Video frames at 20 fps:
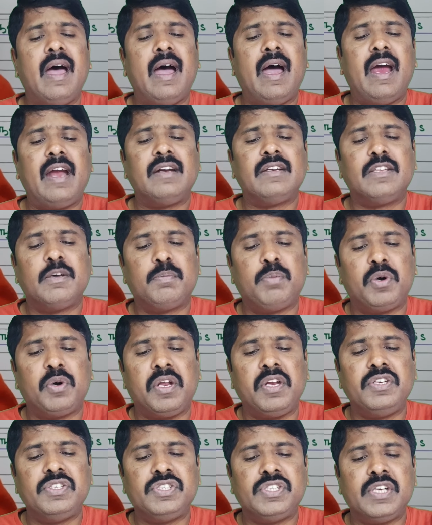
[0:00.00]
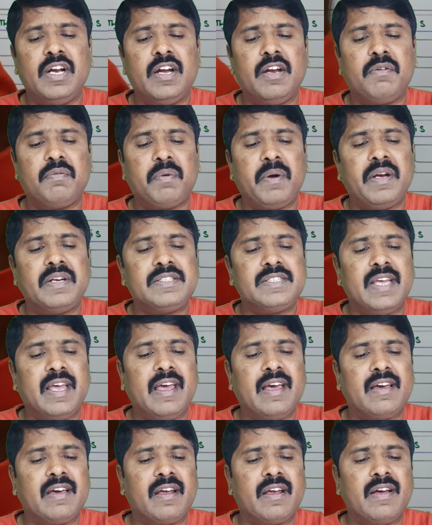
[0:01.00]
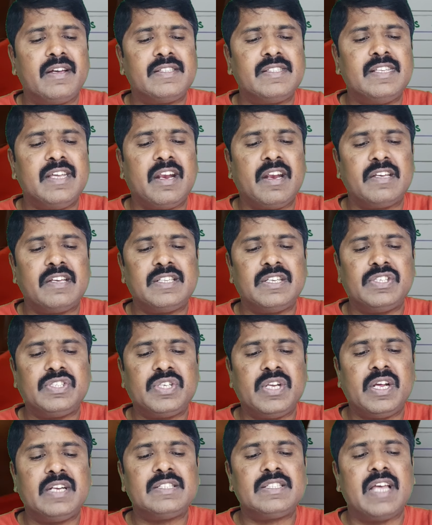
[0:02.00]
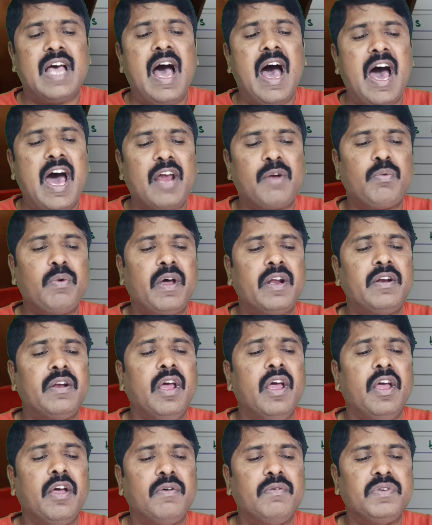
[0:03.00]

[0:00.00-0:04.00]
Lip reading: and the potential difference across the resistance R1,